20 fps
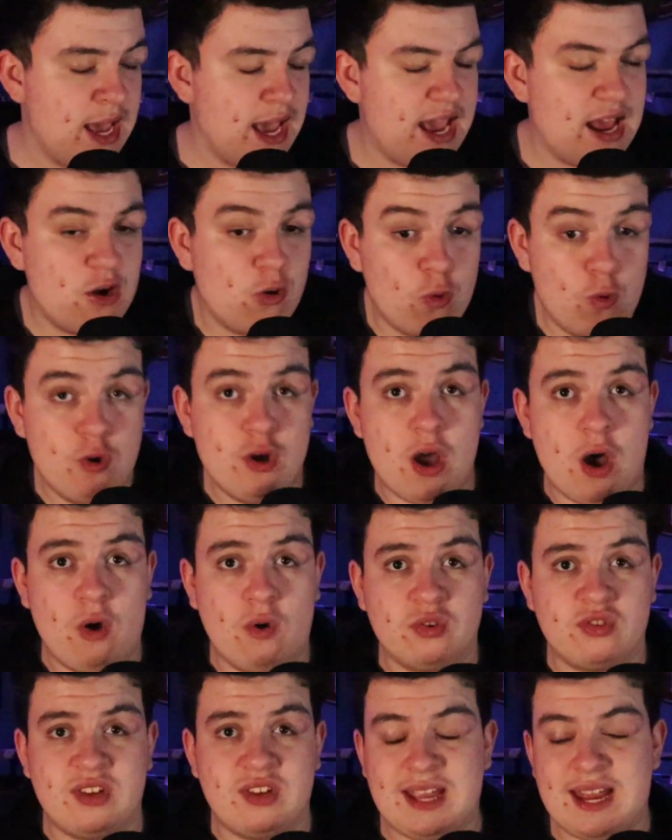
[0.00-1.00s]
And who
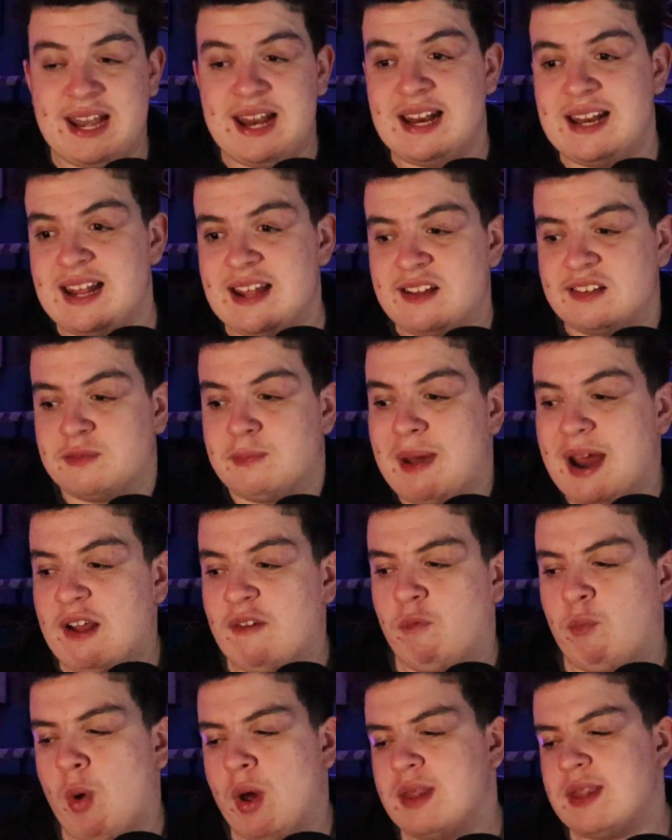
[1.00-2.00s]
knows? The Canadiens might
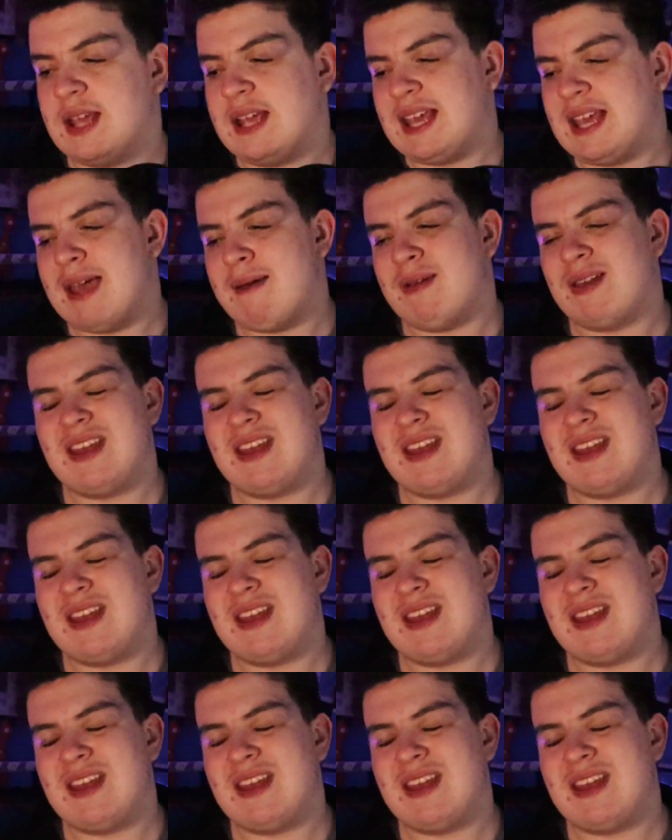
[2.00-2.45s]
have won the game.